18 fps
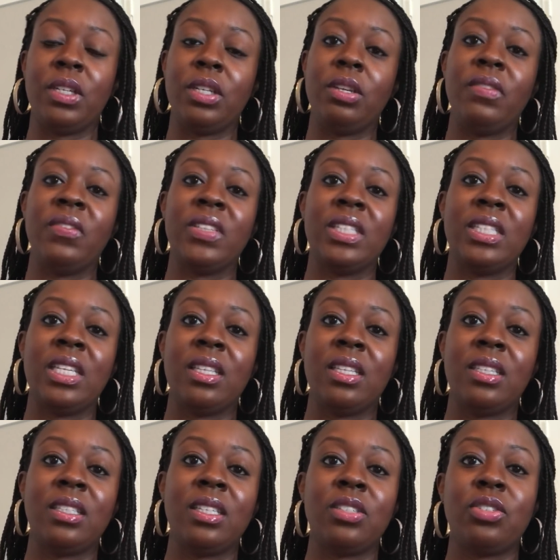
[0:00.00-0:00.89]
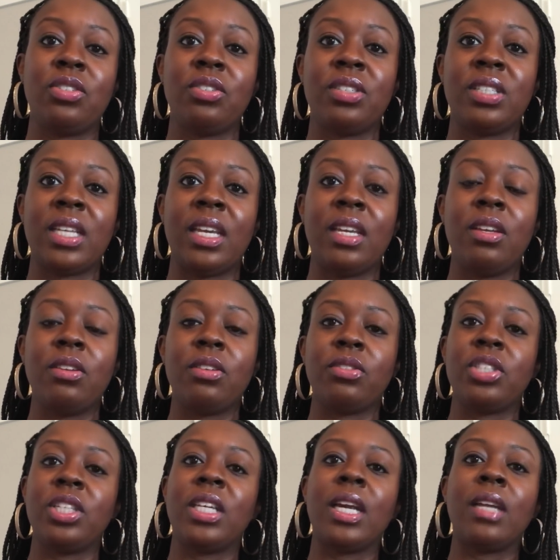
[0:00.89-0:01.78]
And you even see the sister say, you
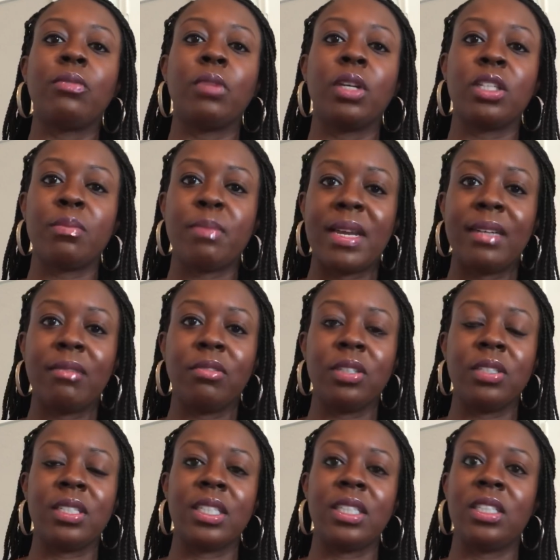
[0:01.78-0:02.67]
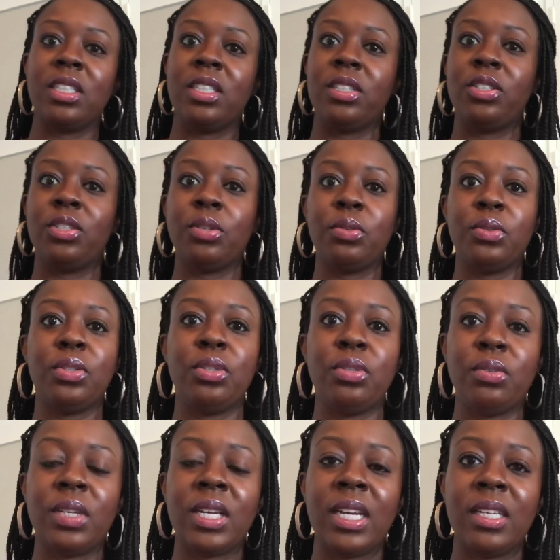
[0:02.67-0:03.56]
know, she kind of works backwards. Like she shows
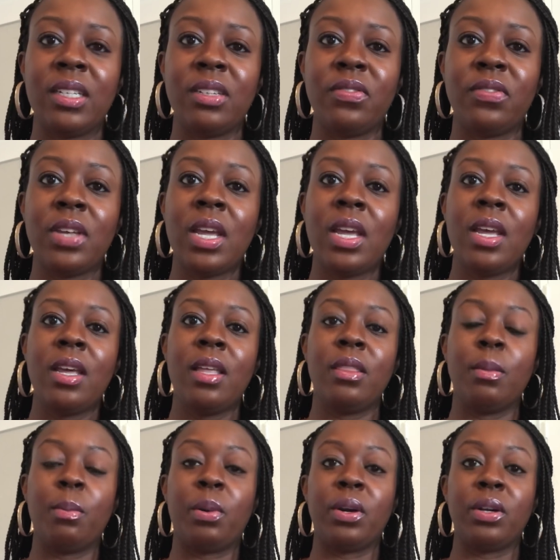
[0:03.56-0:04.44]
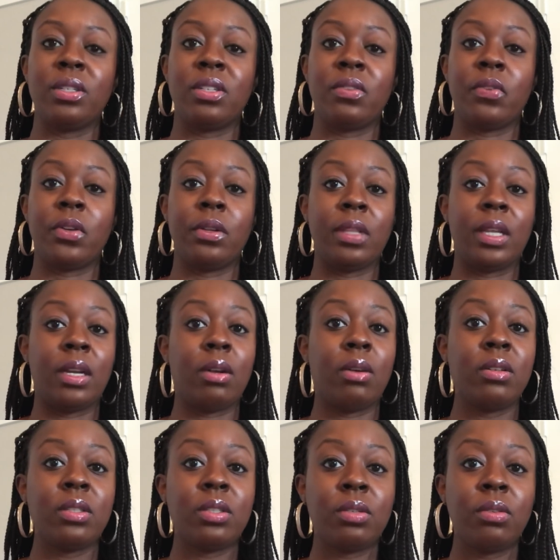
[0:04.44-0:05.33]
you kind of the parts of her that
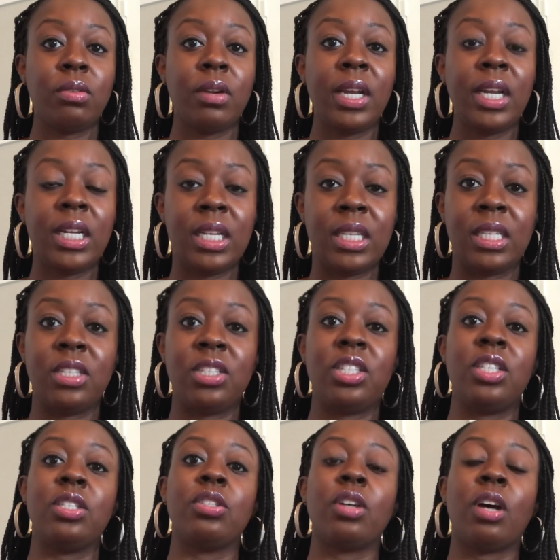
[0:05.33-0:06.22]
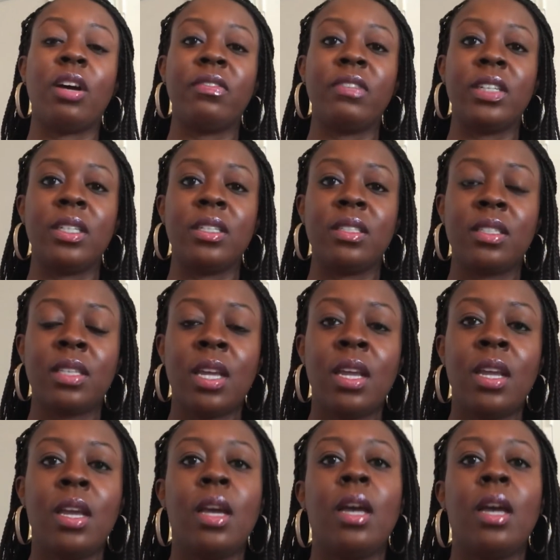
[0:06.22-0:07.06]
aren't so great, and then she softens.